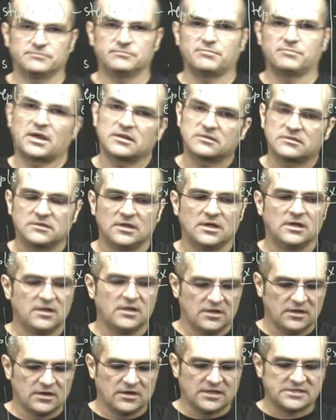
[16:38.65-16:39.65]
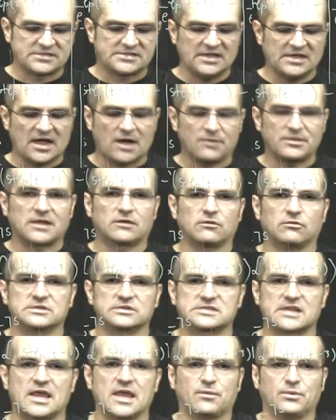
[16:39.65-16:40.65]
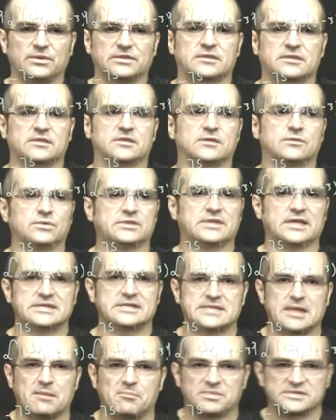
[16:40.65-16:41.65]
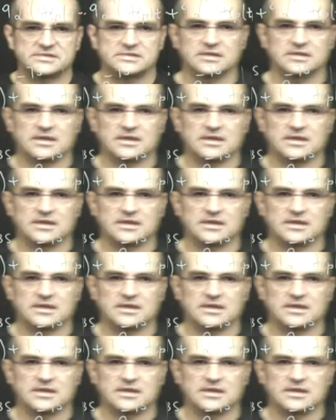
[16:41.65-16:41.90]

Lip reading: But let's see how that looks like with examples in the